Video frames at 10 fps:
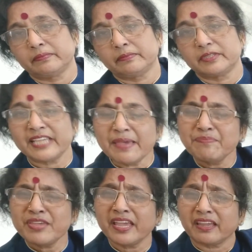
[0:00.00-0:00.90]
Same
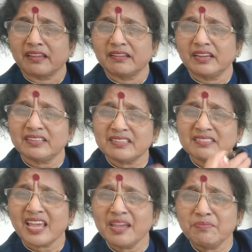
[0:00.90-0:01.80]
thing. It is the
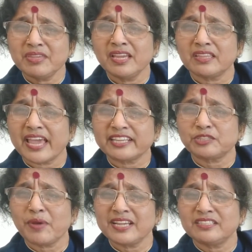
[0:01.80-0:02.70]
same thing. The
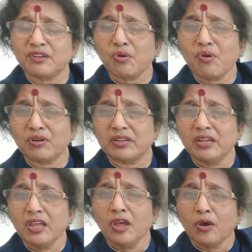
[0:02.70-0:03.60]
xy is the road.
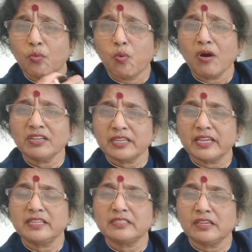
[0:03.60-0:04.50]
What
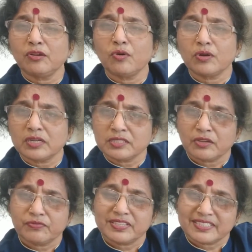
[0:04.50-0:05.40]
is the locus
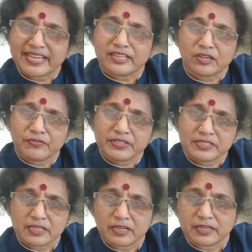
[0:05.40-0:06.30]
of the center of a
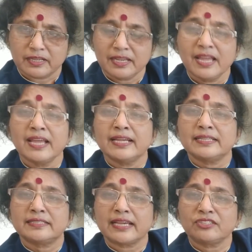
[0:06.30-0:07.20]
circle
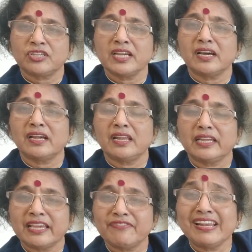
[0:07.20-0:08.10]
touching a
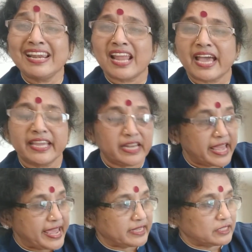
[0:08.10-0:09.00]
given line
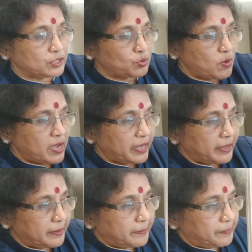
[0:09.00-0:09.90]
xy?
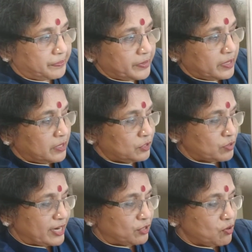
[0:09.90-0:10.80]
So
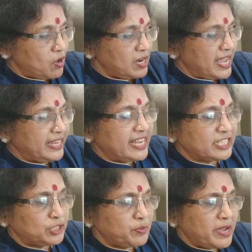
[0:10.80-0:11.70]
I draw a line
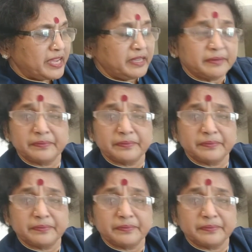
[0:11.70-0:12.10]
xy.